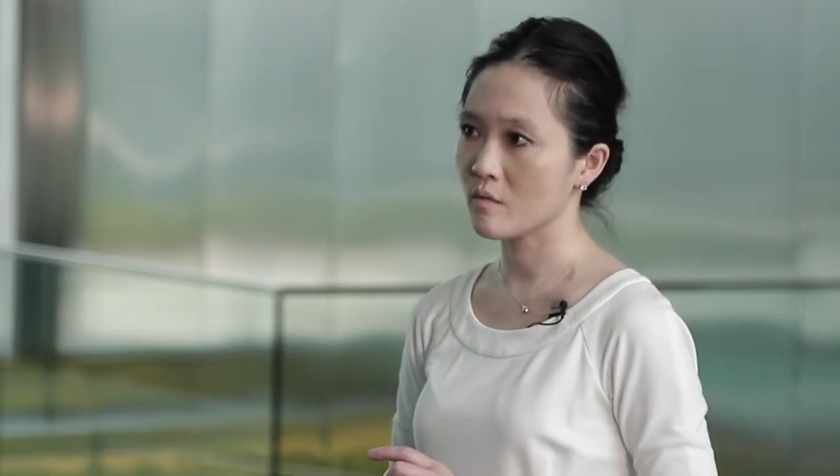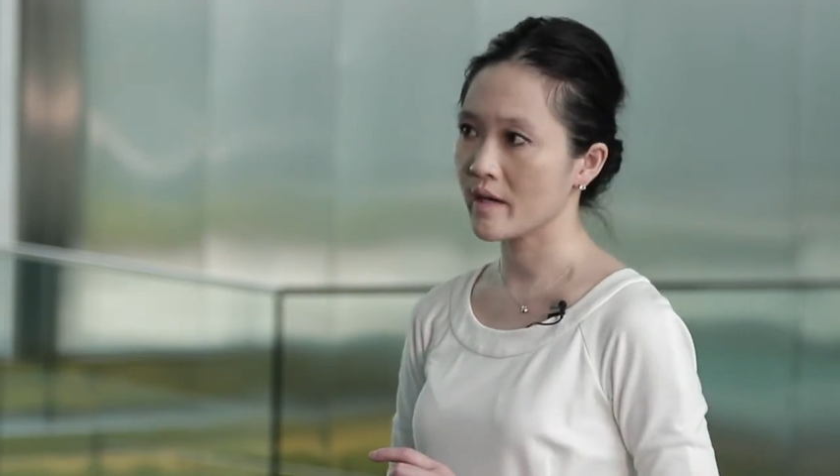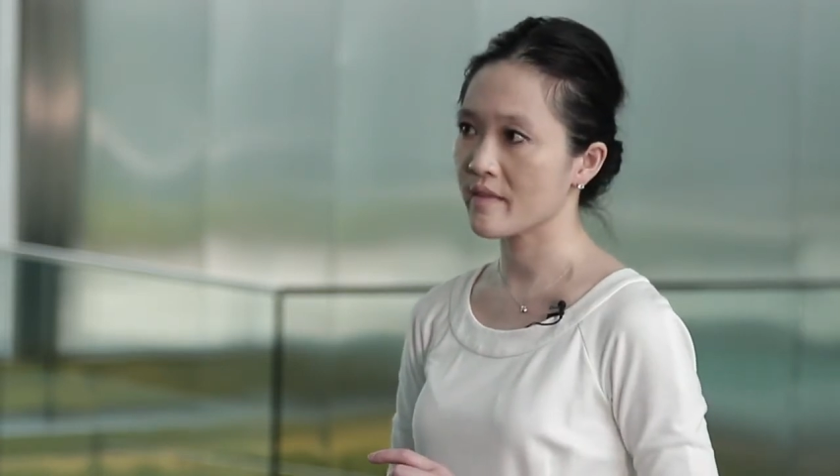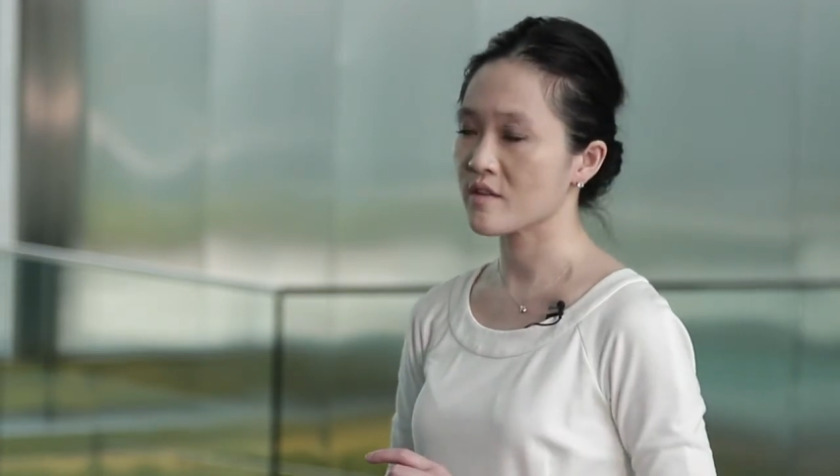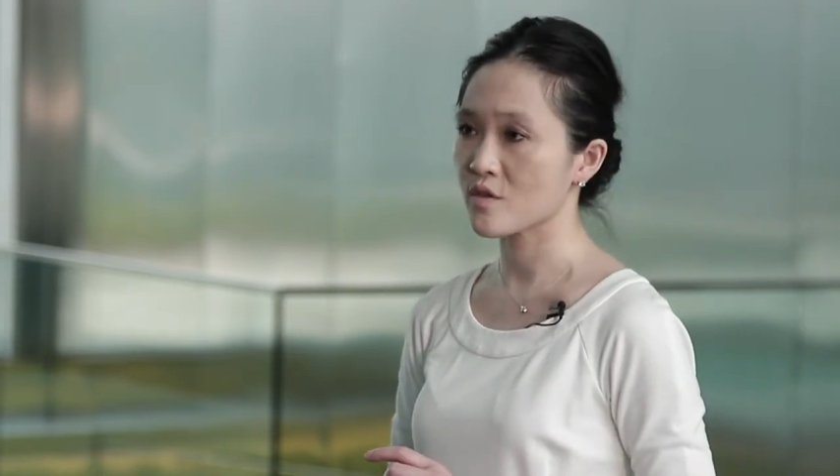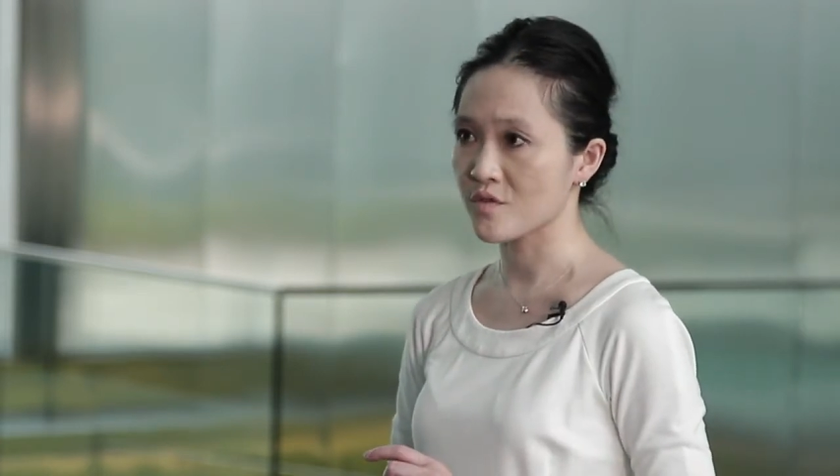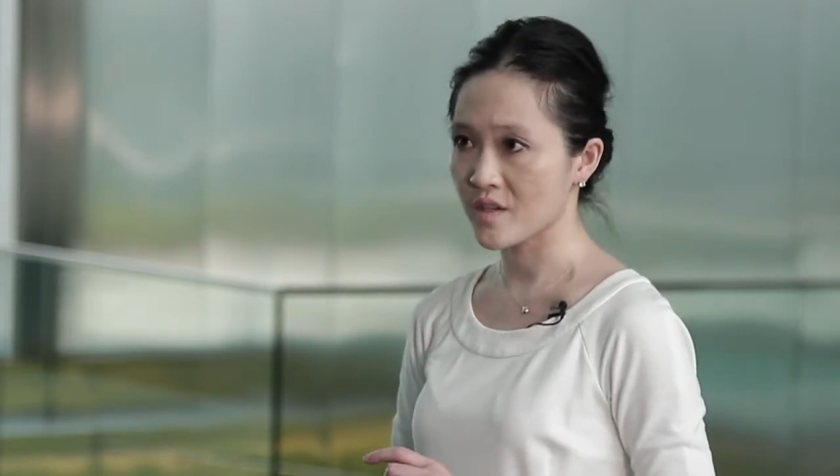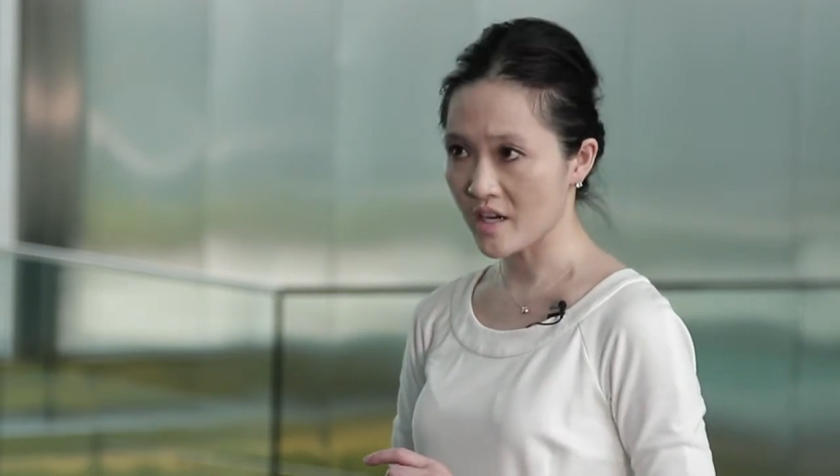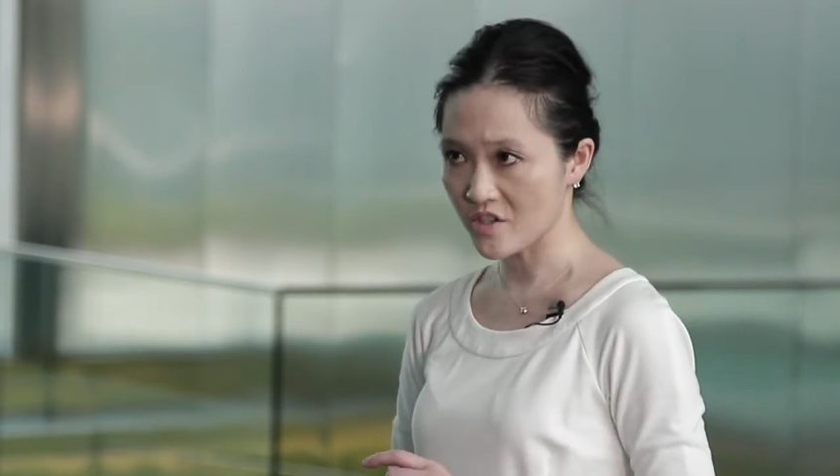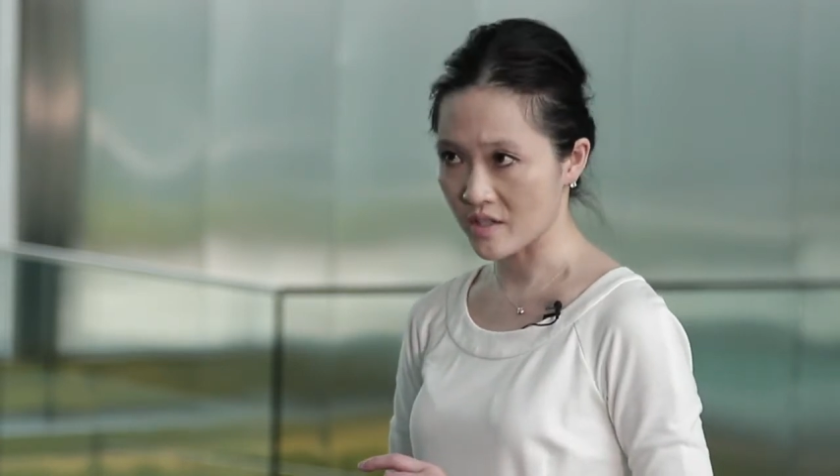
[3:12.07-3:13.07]
one of the
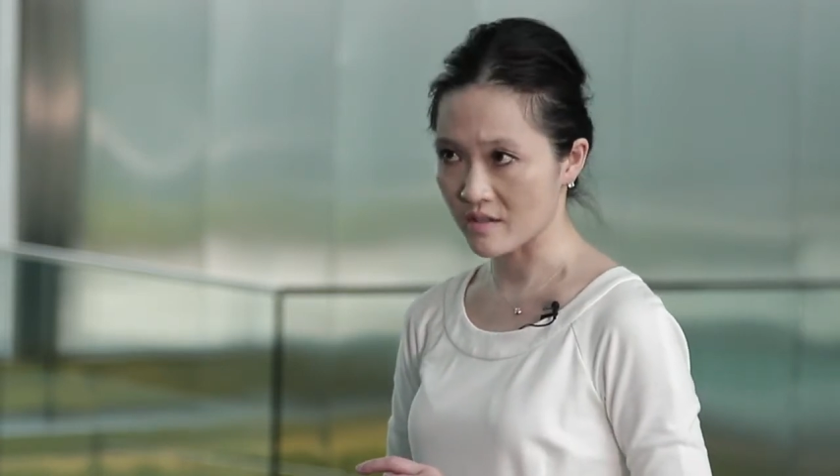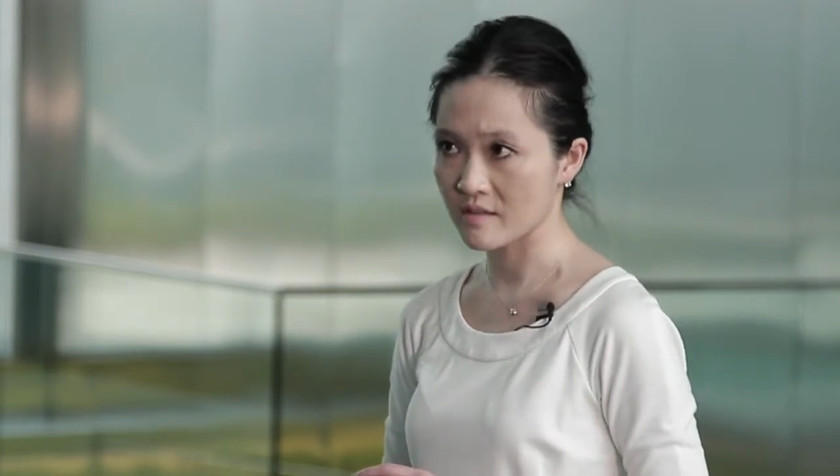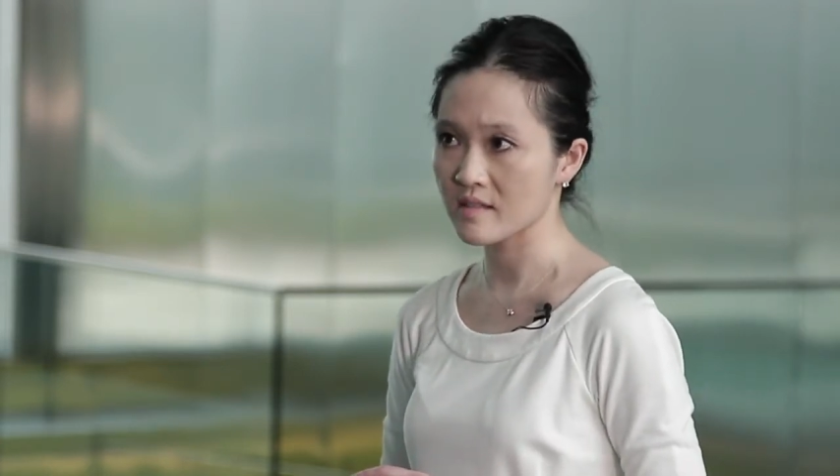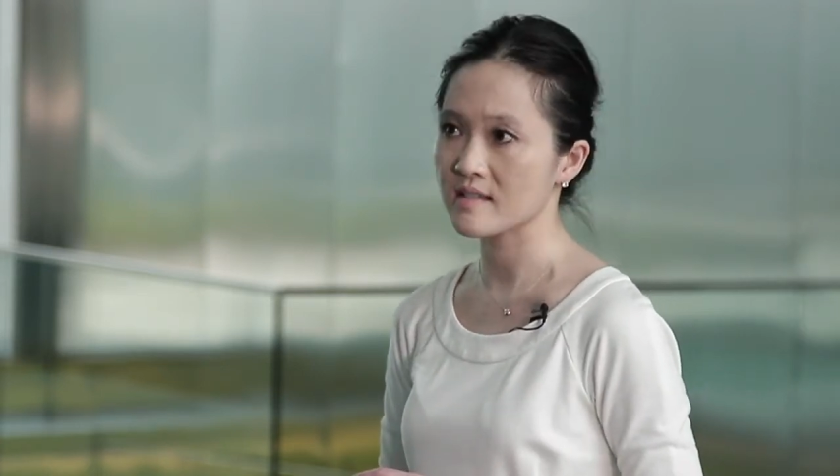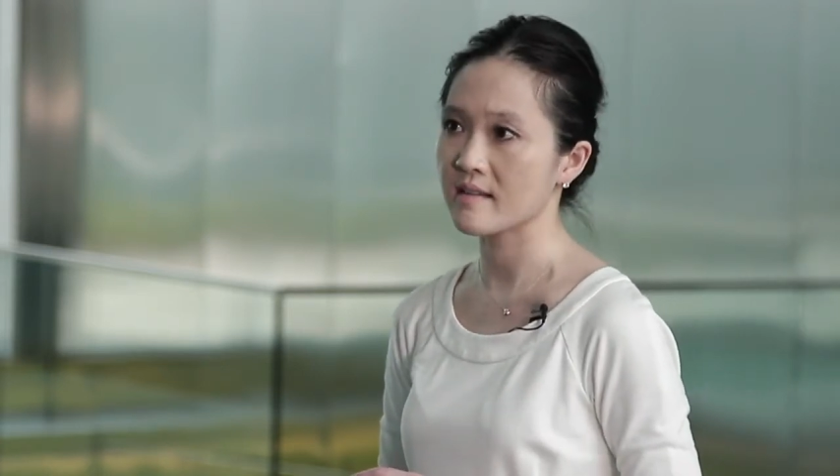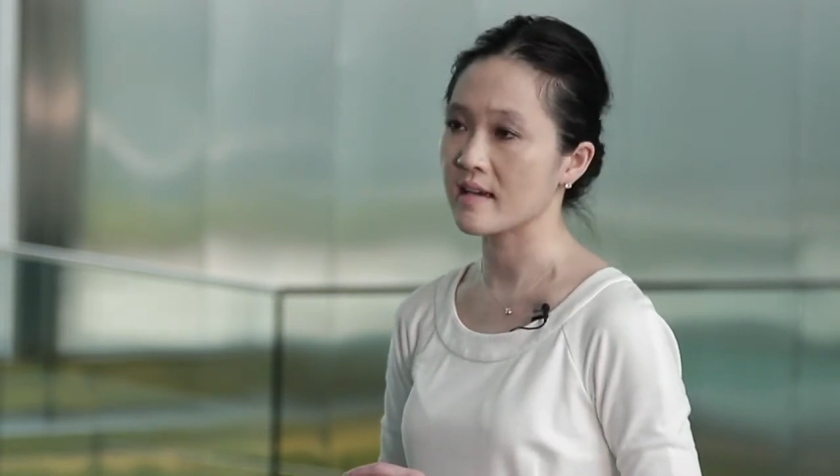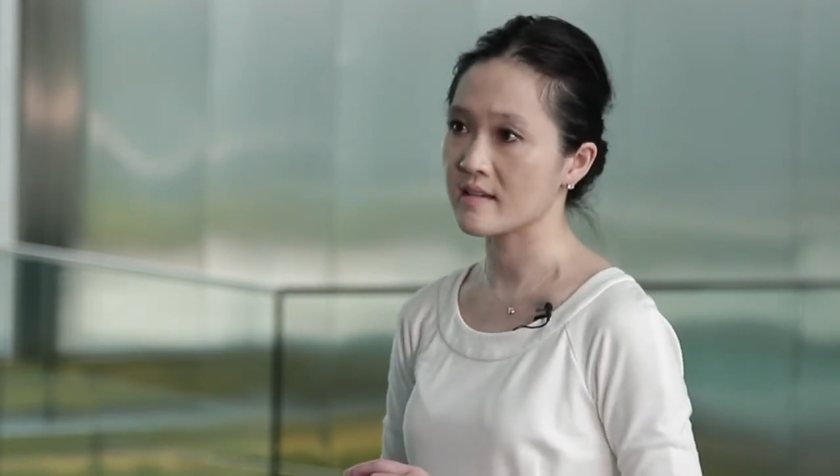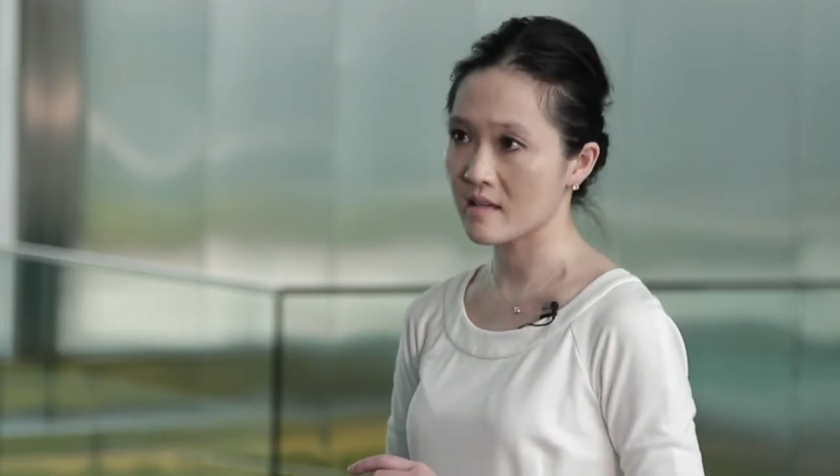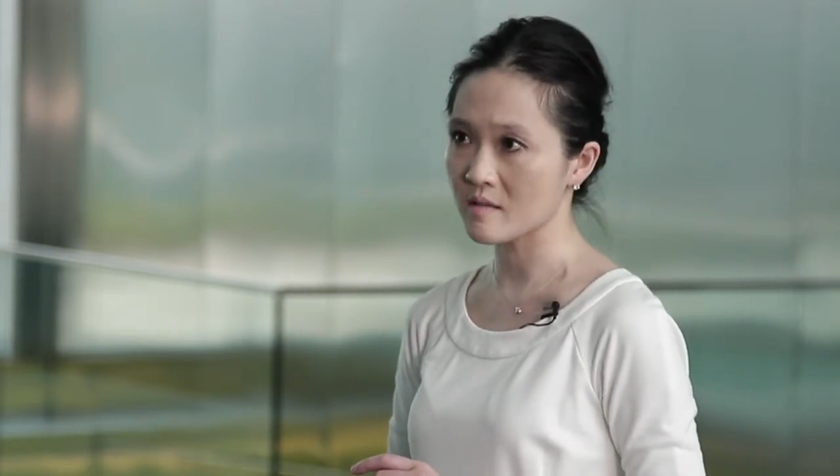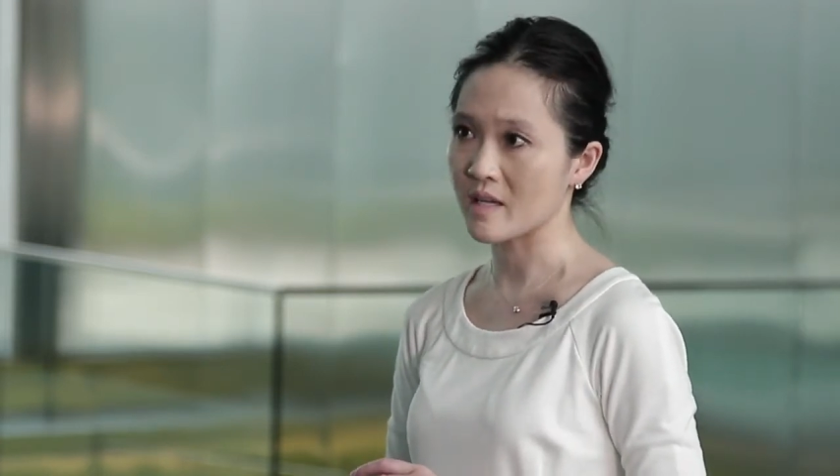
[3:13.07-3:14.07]
associations
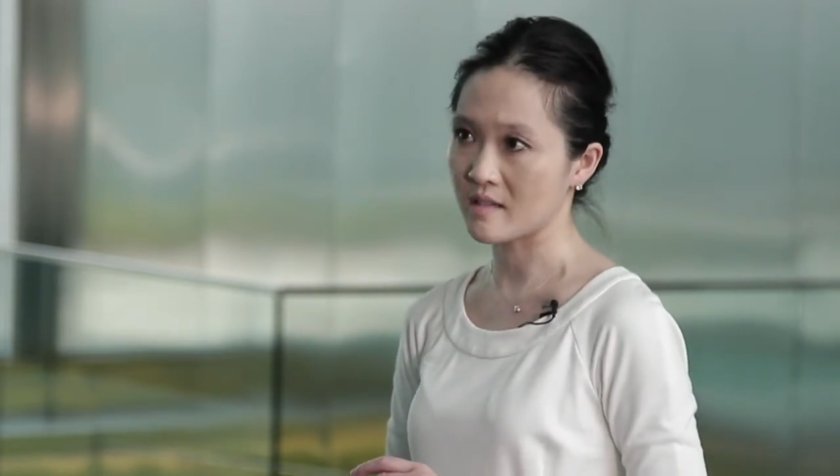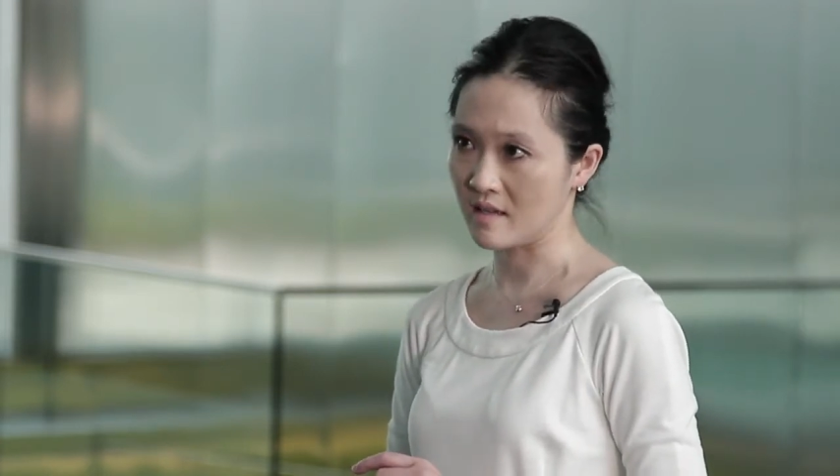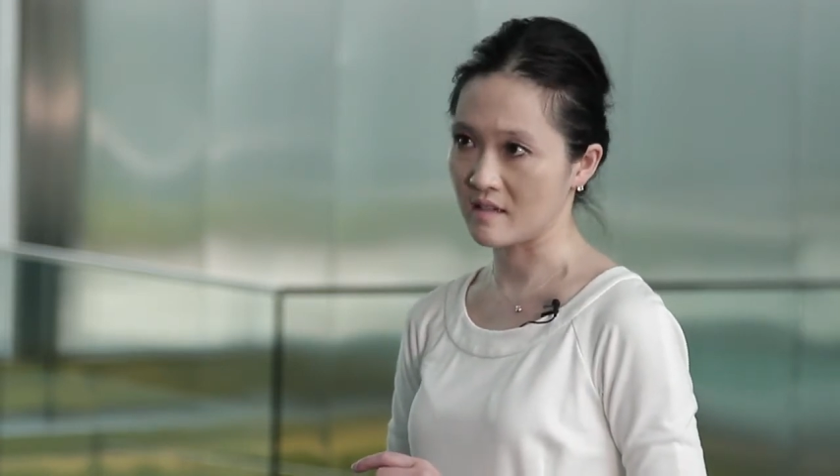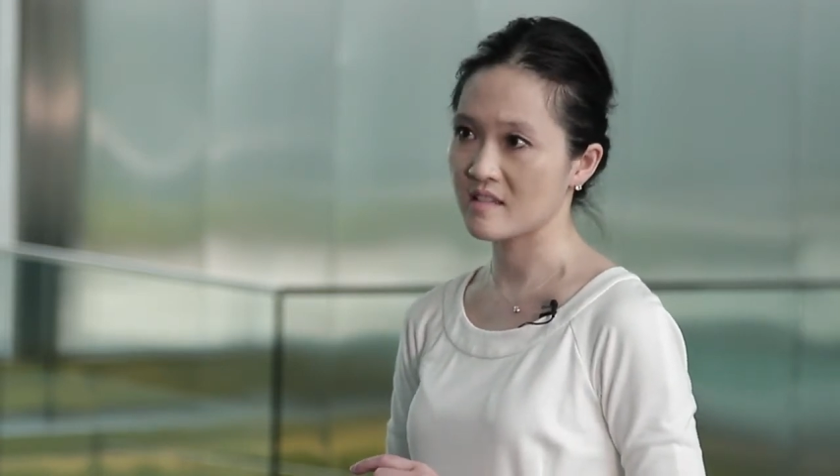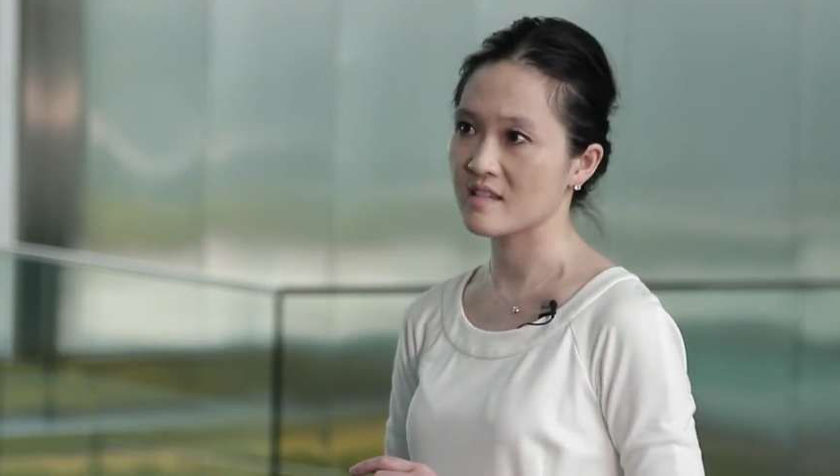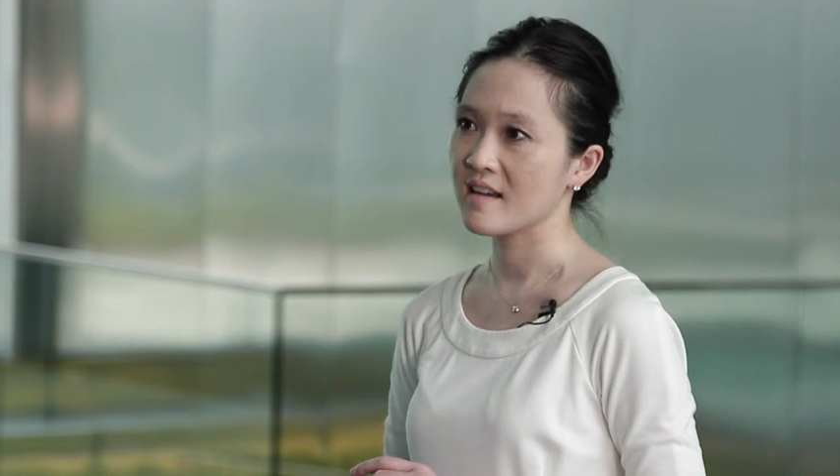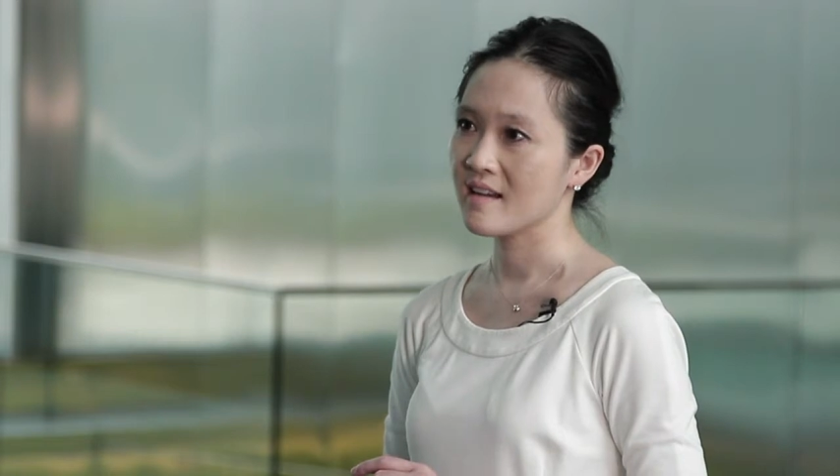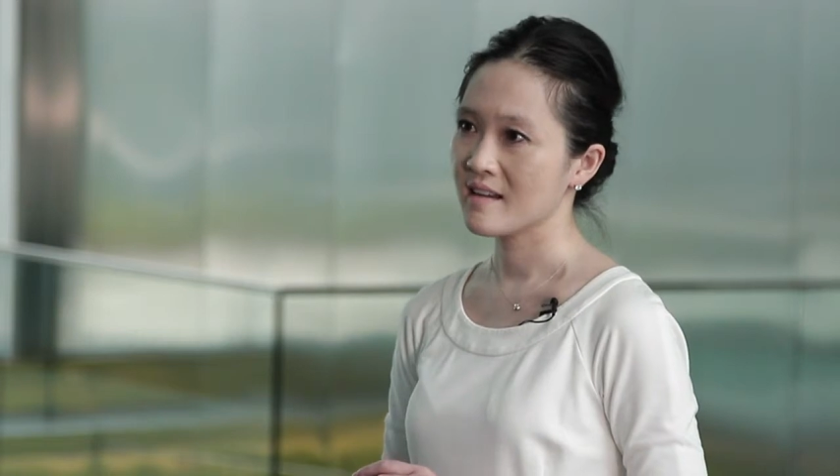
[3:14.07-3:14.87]
that does make sense